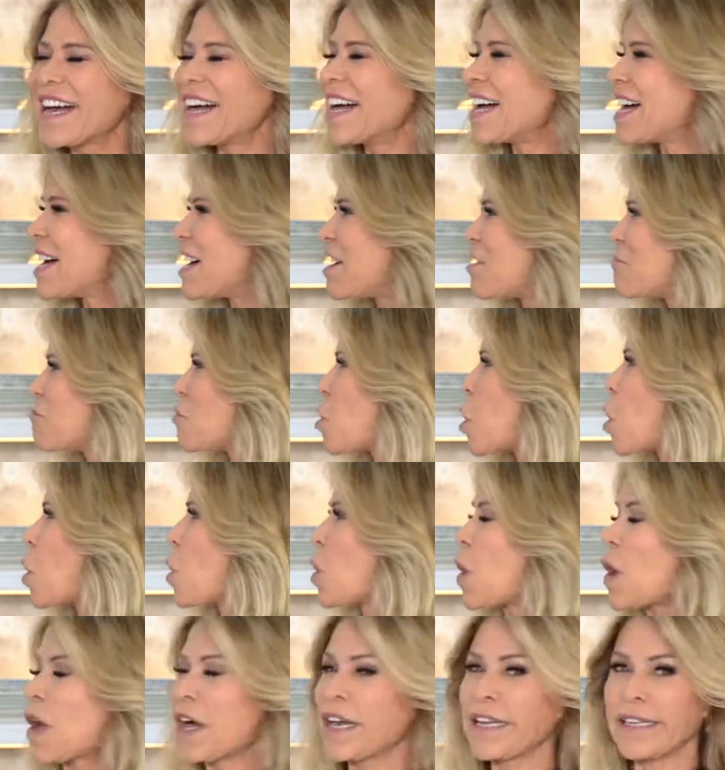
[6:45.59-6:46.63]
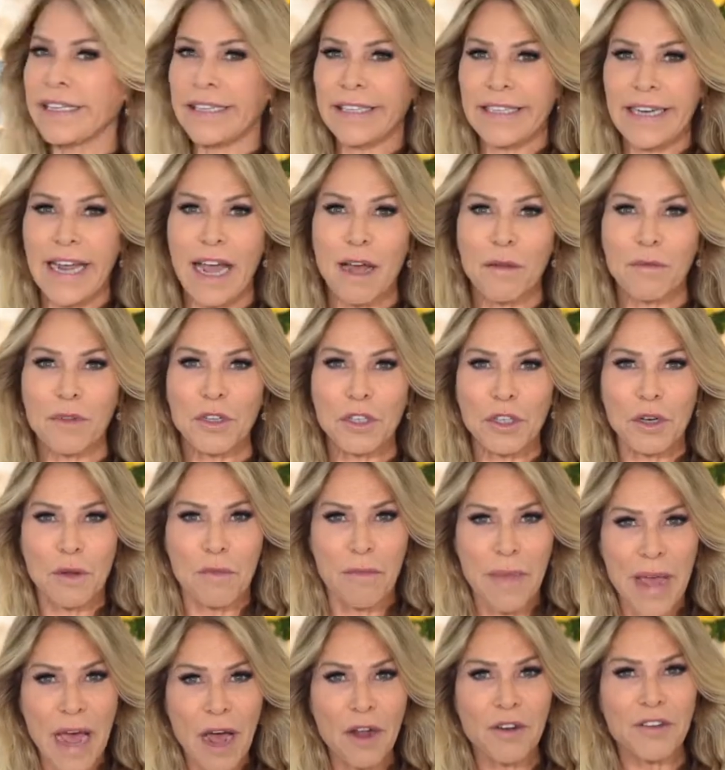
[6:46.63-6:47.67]
Or establish a
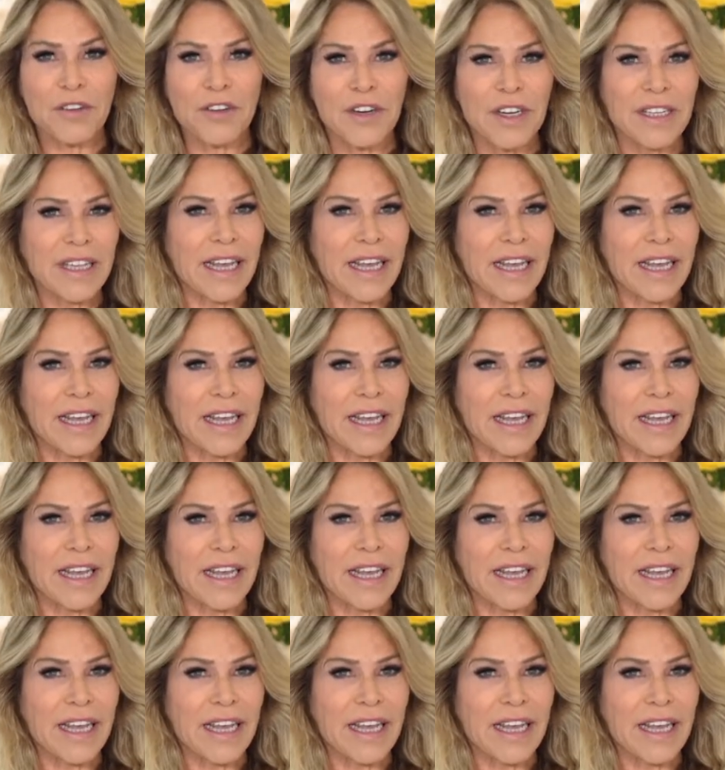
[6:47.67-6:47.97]
boundary,